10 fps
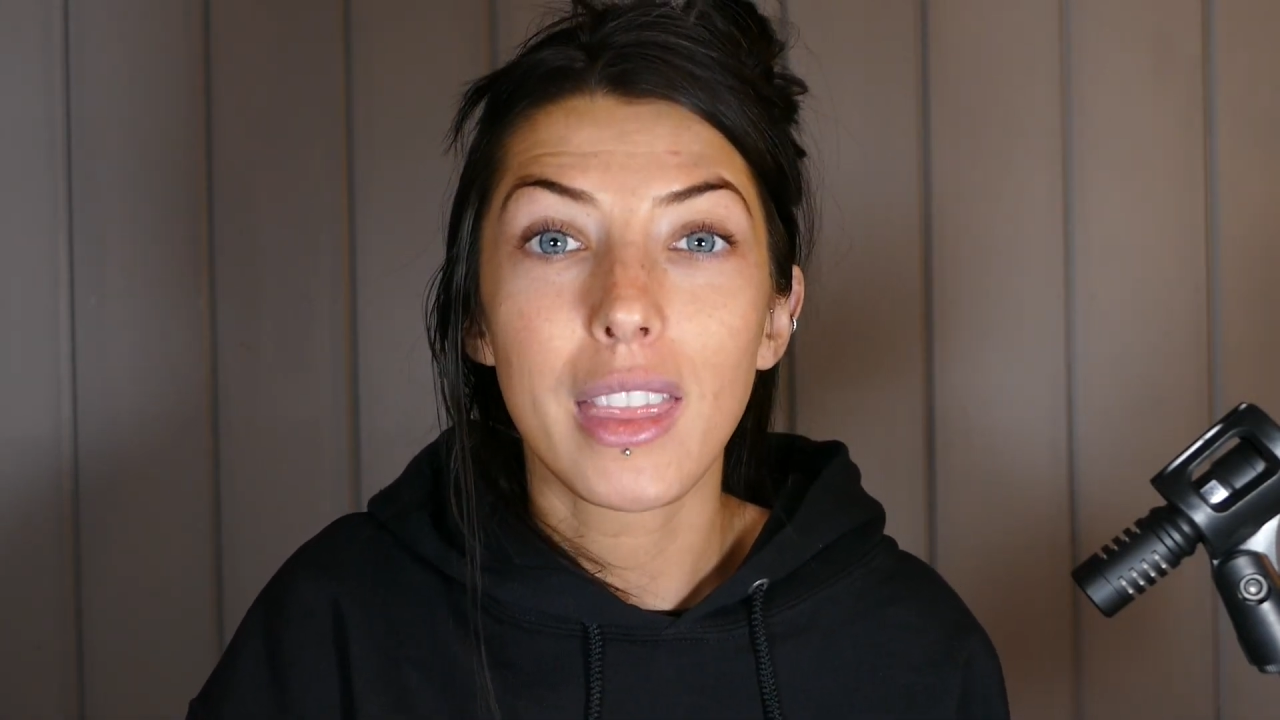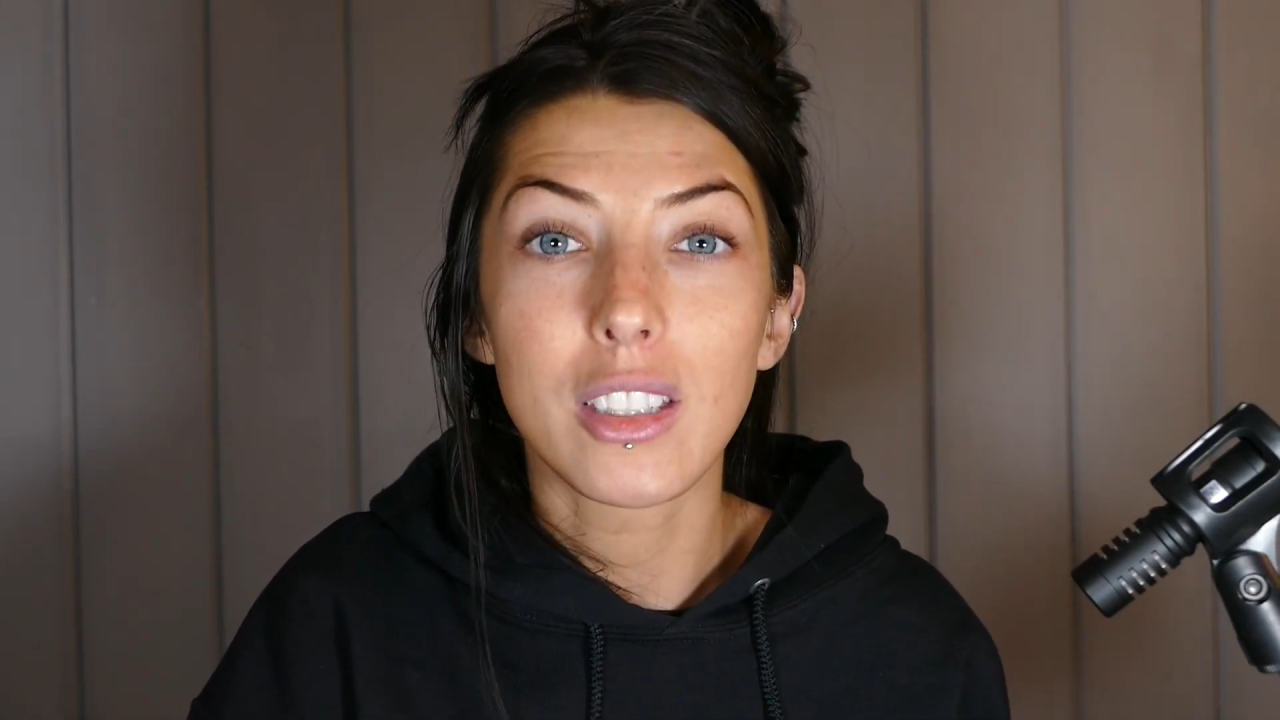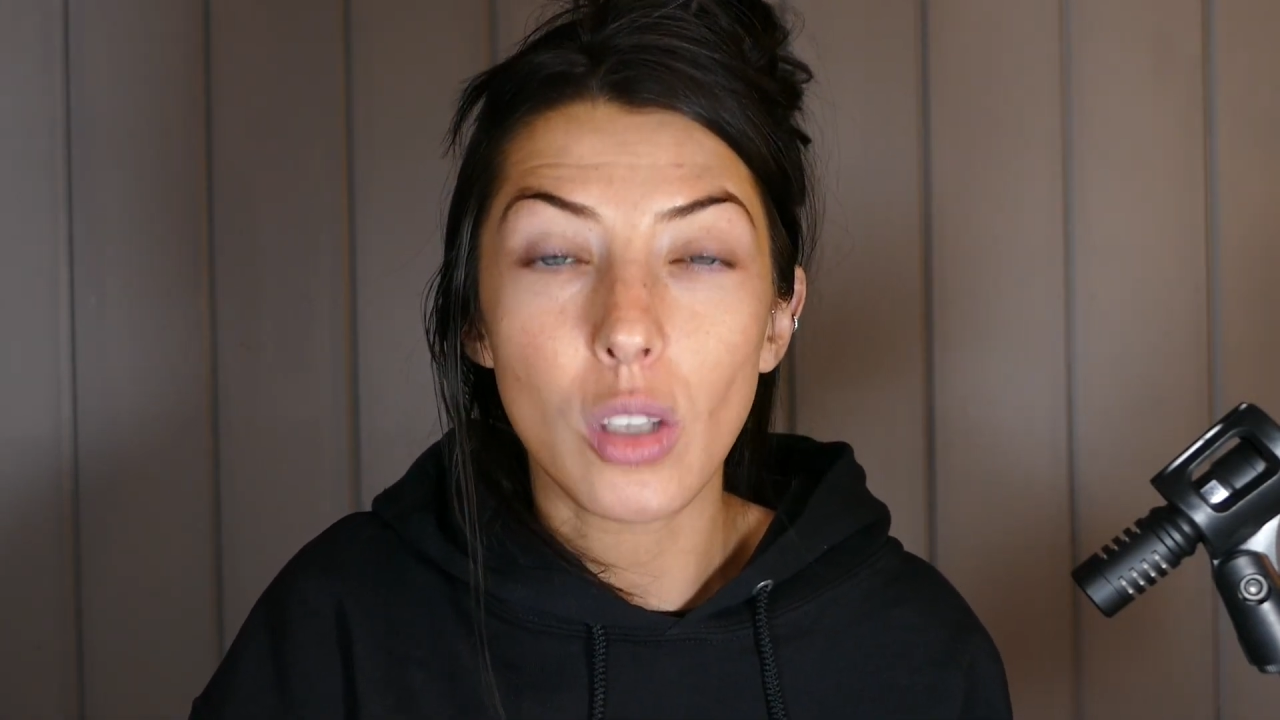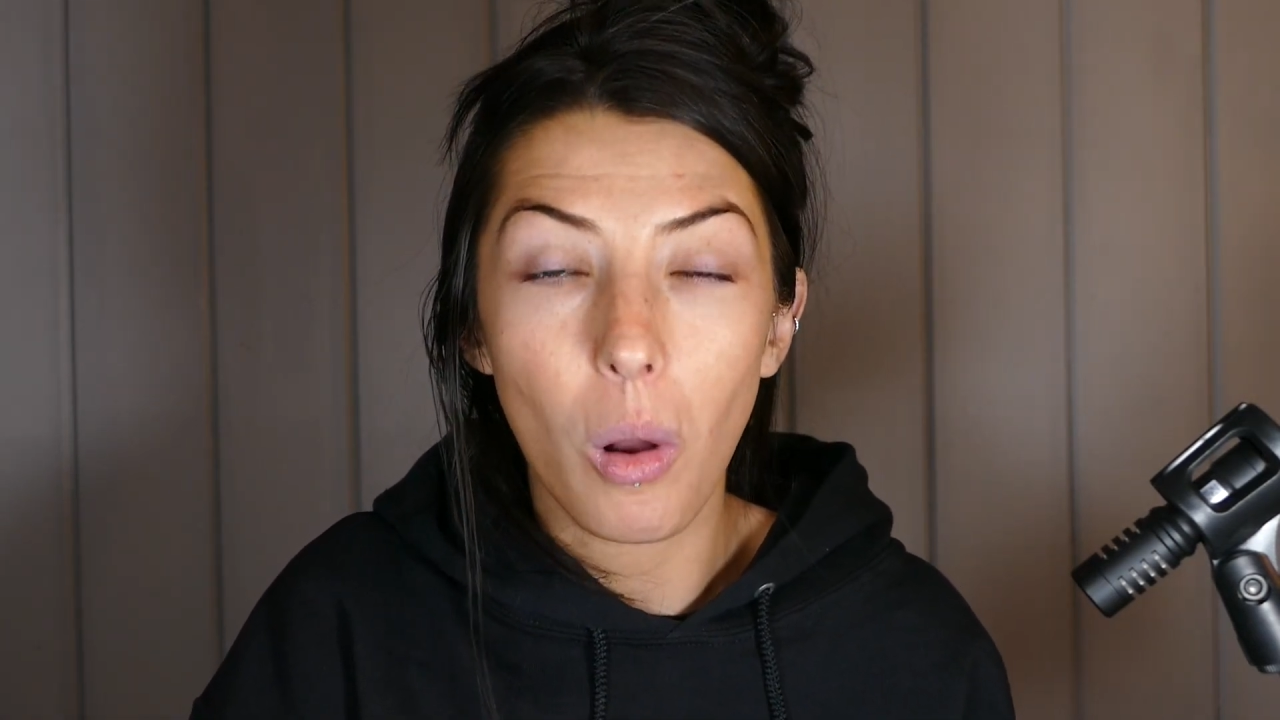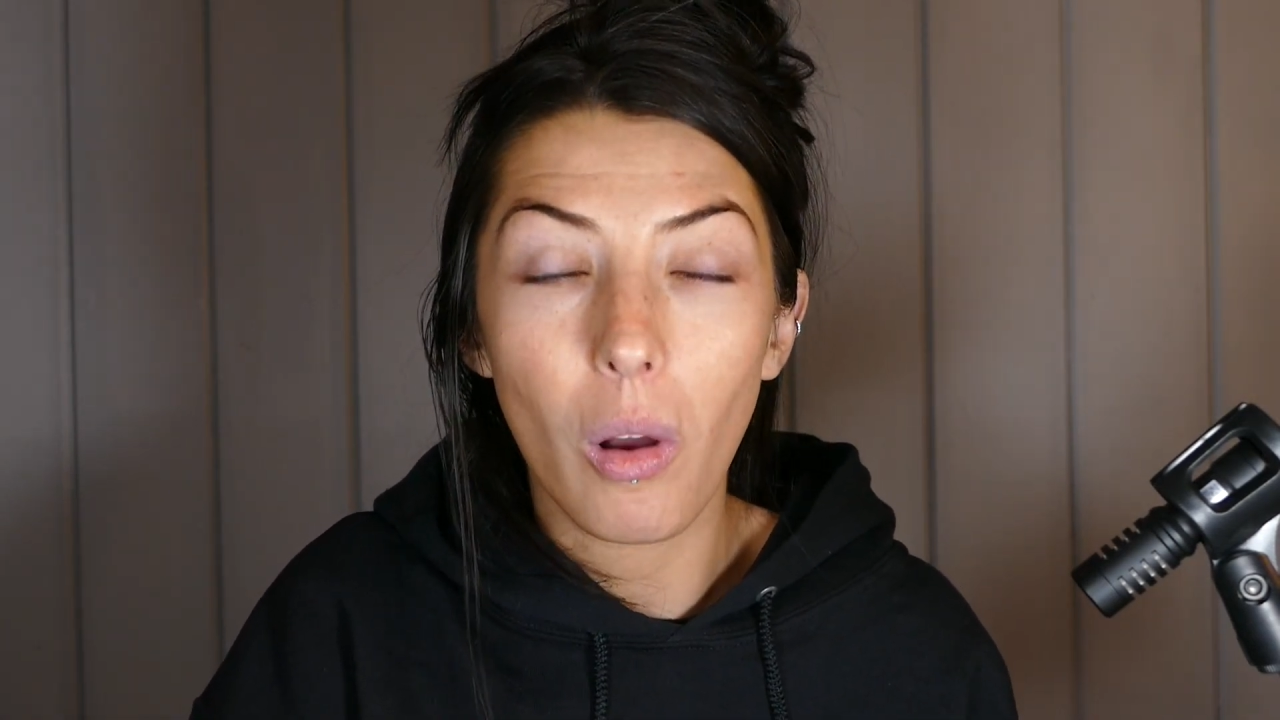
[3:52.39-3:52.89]

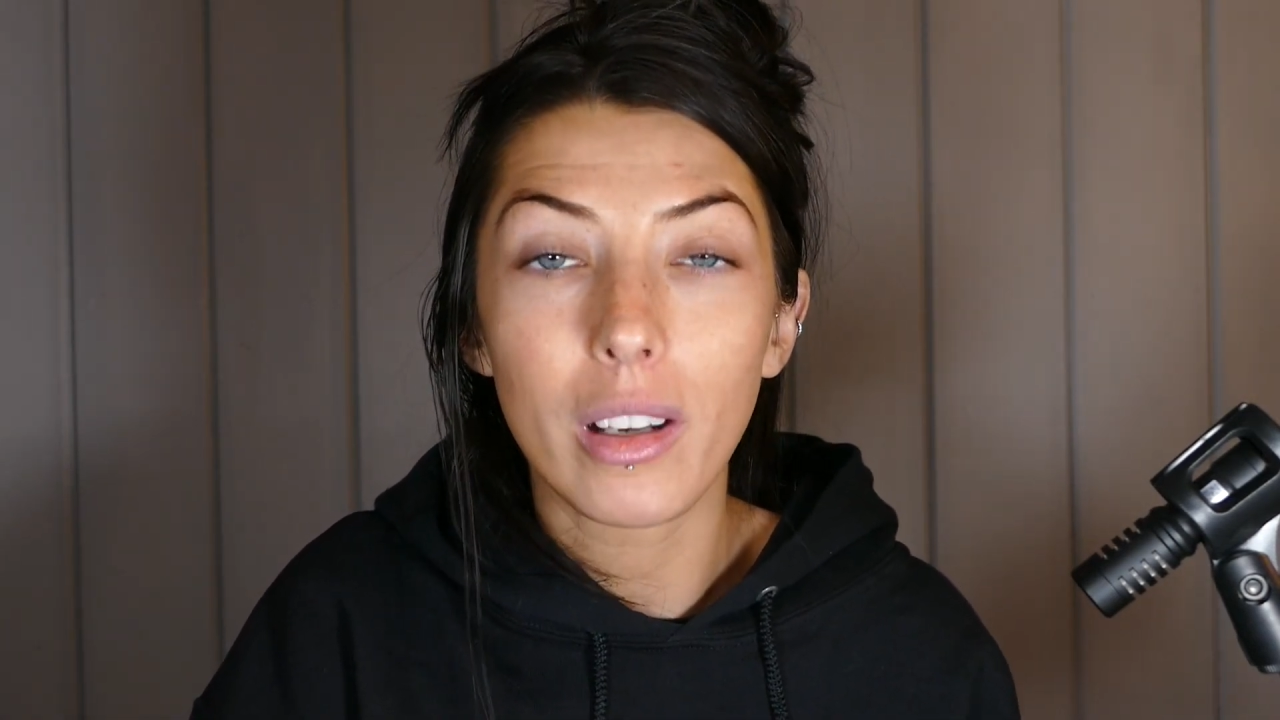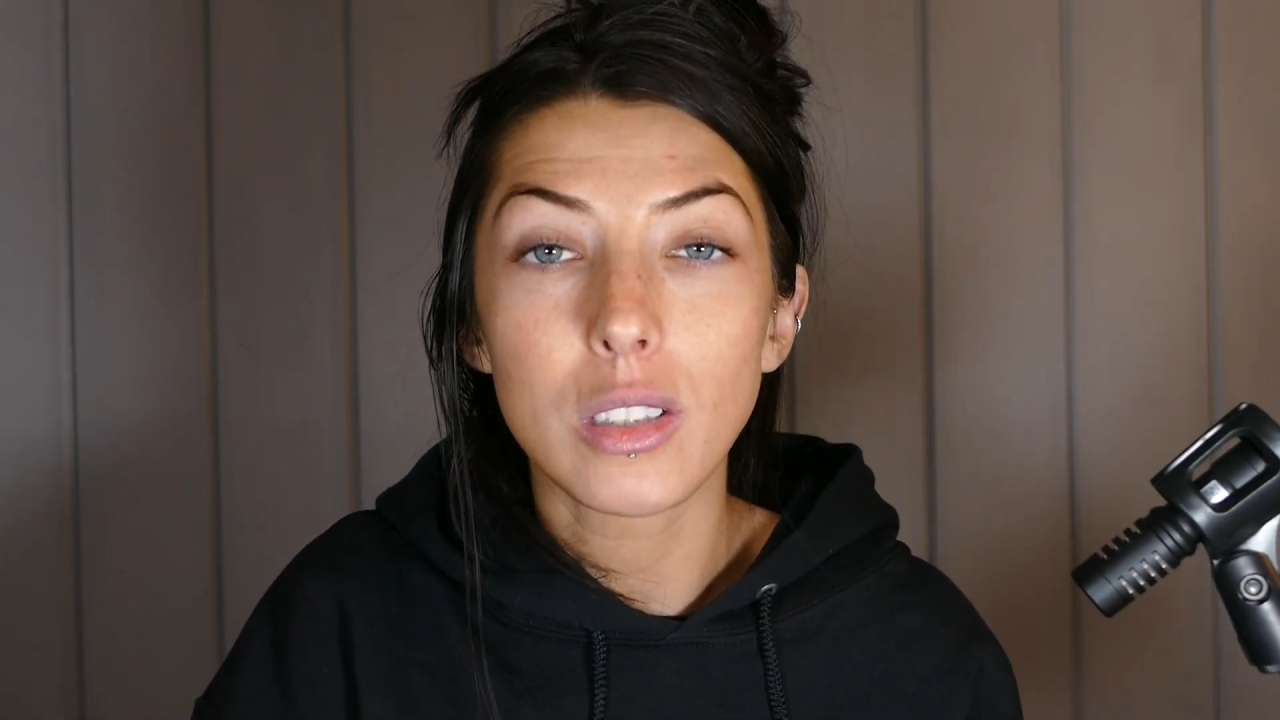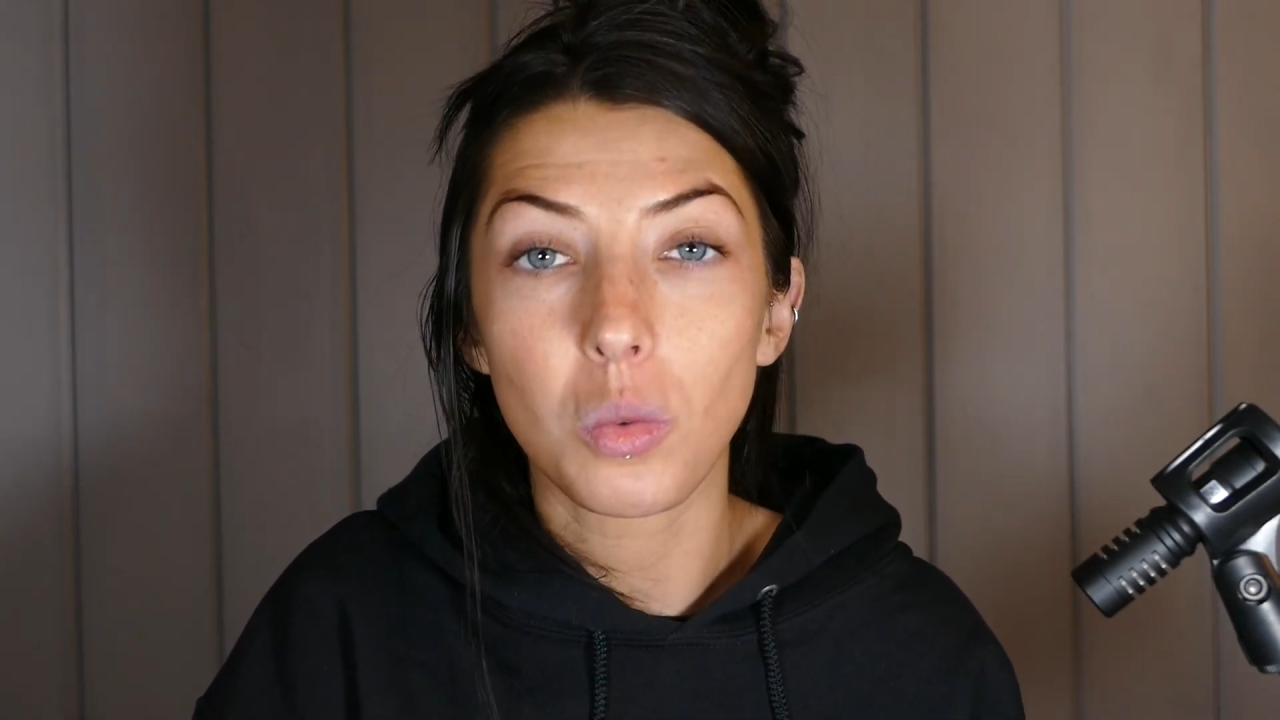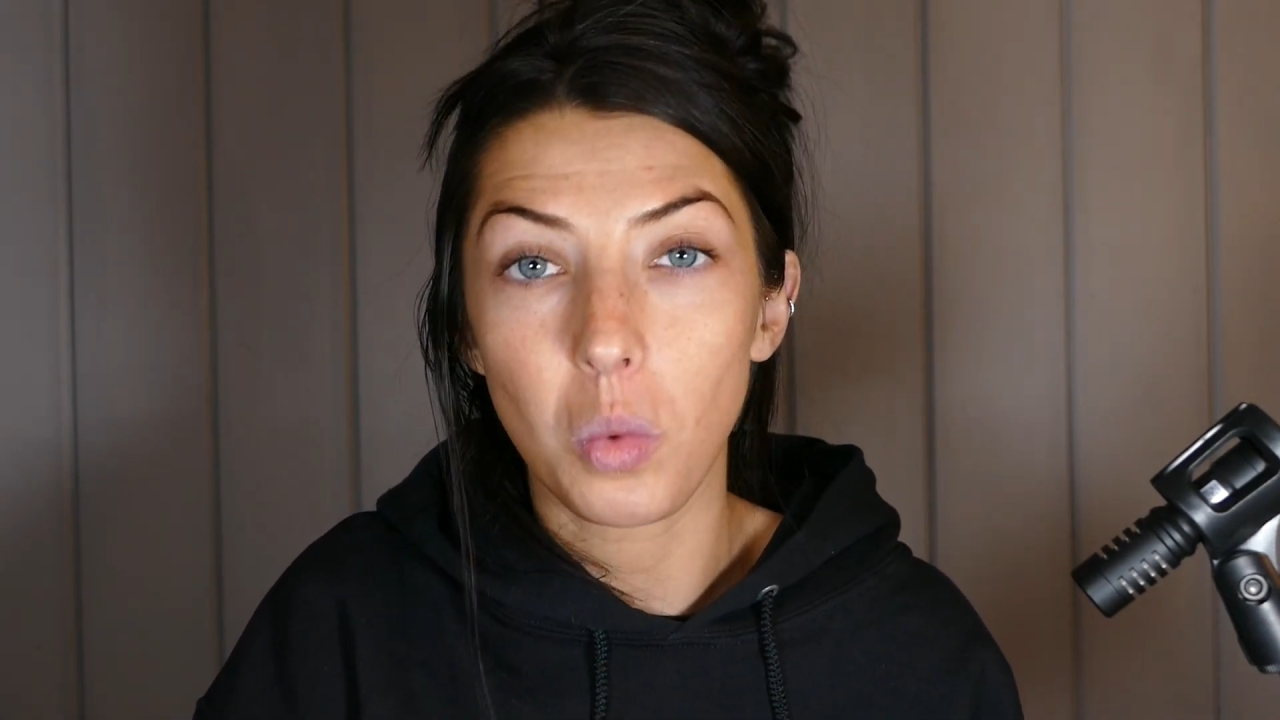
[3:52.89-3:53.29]
that's on its